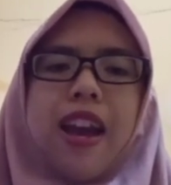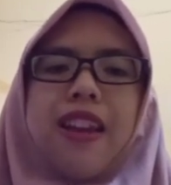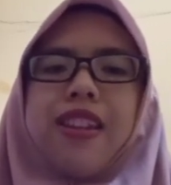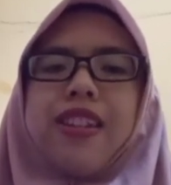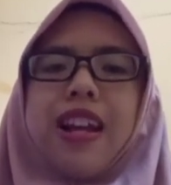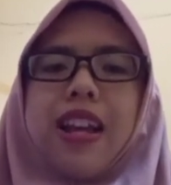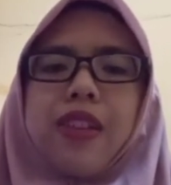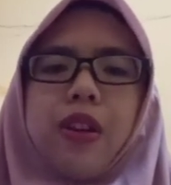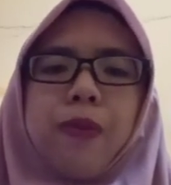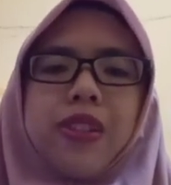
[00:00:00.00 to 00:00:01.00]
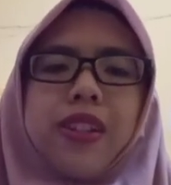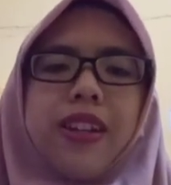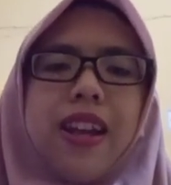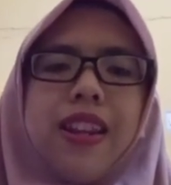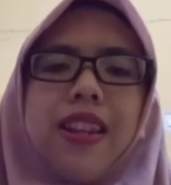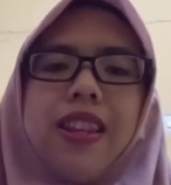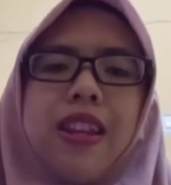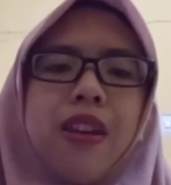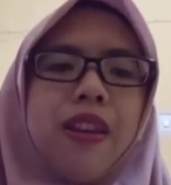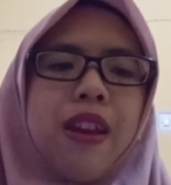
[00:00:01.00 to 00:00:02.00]
and dialects of
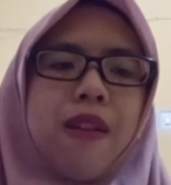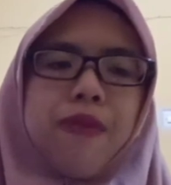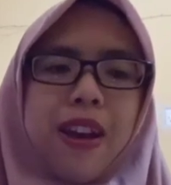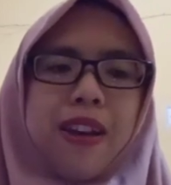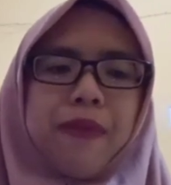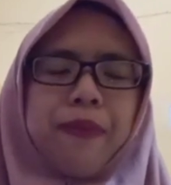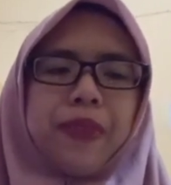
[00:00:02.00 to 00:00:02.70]
Scandinavia.